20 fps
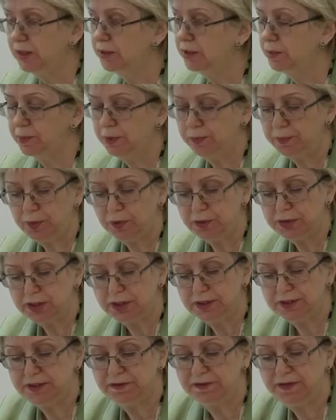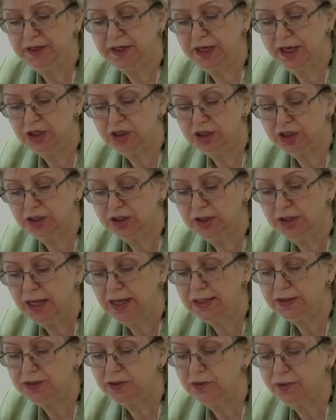The proposed classification
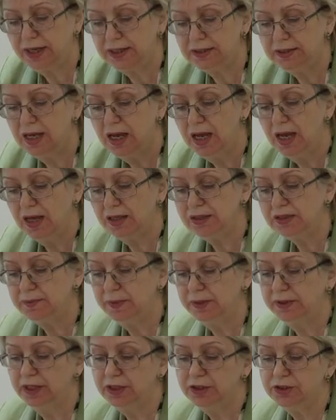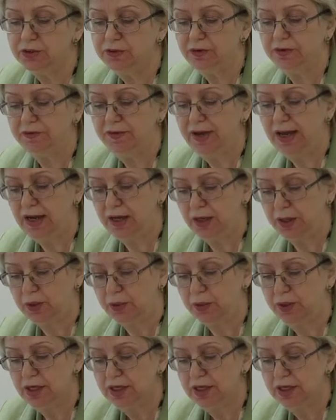has great explanatory value,